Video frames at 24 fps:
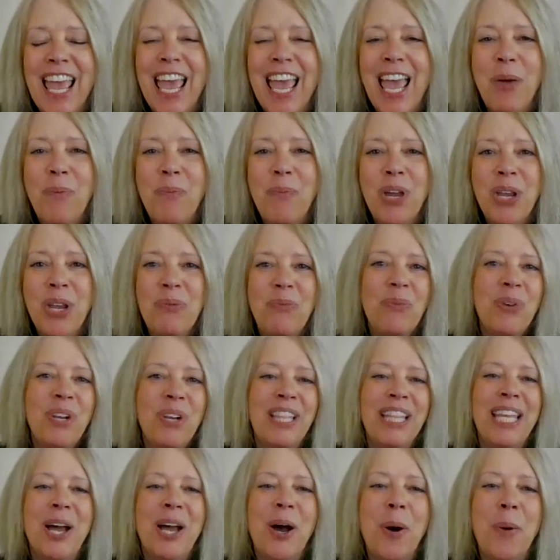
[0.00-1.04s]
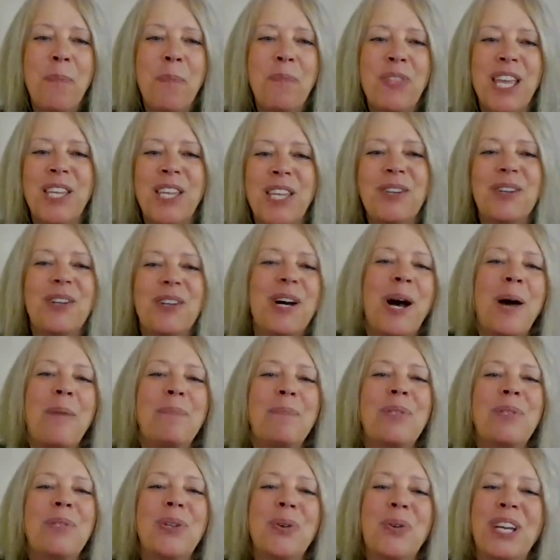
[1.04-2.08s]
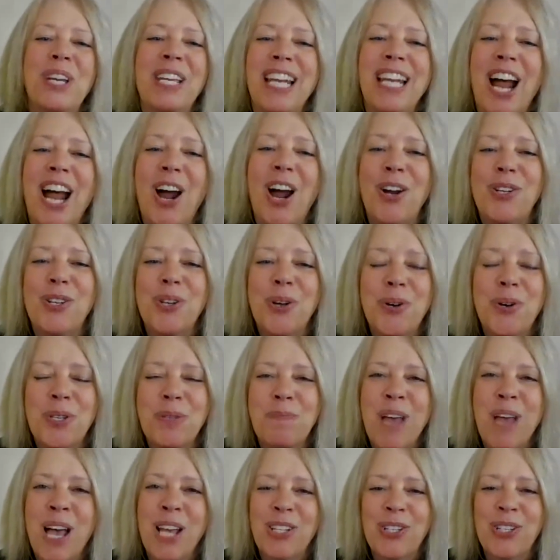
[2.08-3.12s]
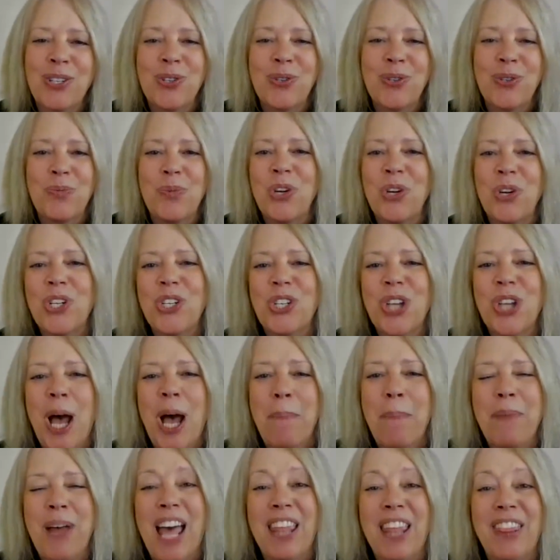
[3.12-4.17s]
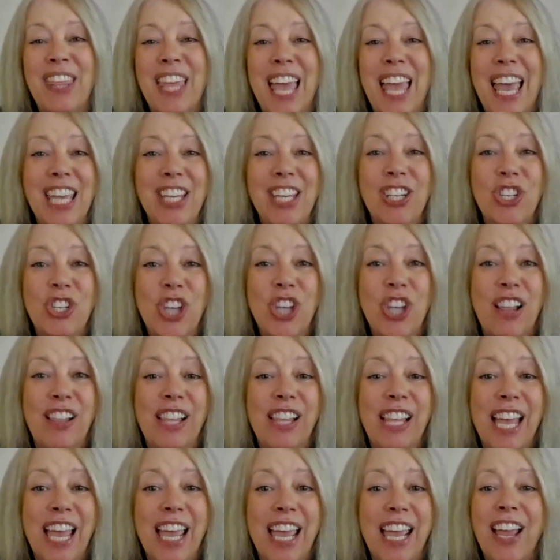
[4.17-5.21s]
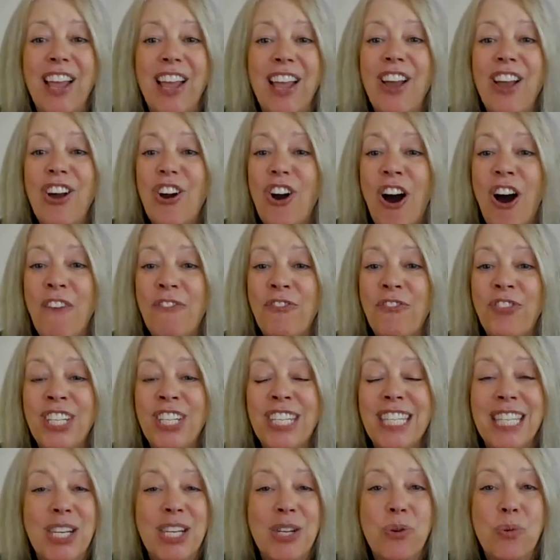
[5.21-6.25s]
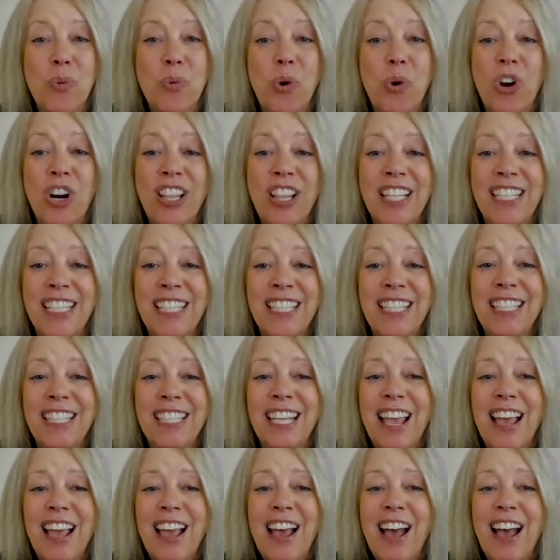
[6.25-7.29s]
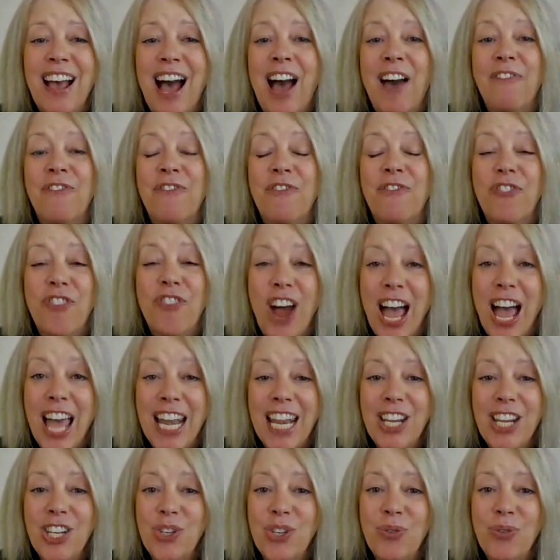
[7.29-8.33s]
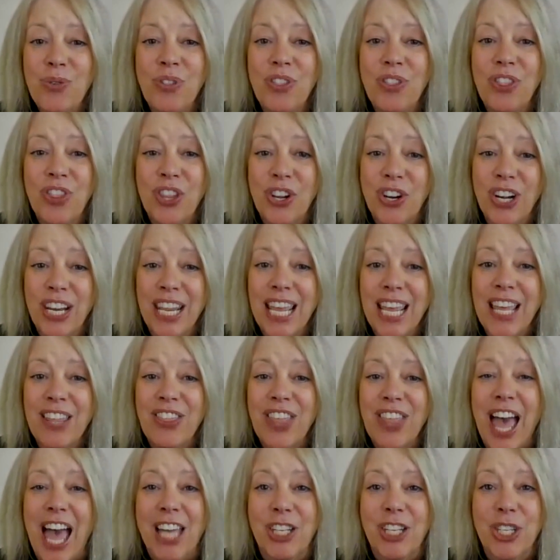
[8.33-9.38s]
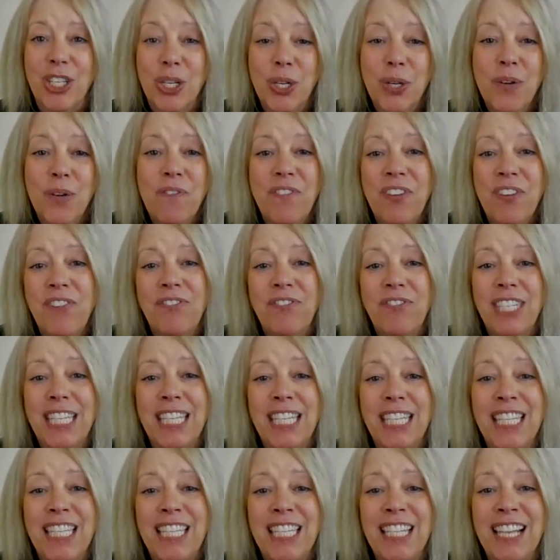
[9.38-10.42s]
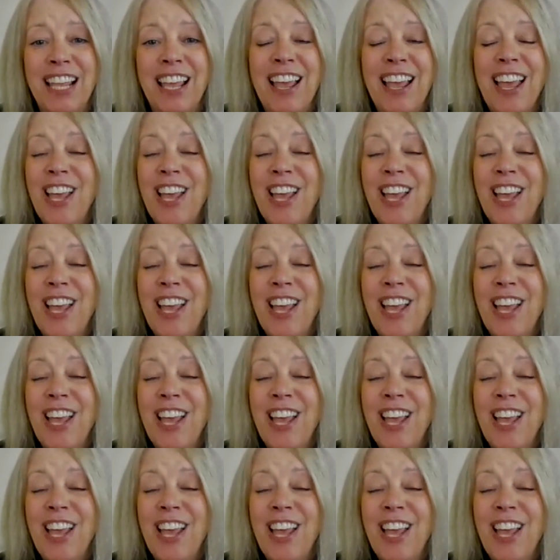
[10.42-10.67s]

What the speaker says: And we really hope that you'll come join our Toastmasters workshop at the HLA conference in New Orleans on Friday, June 30th at 2:15.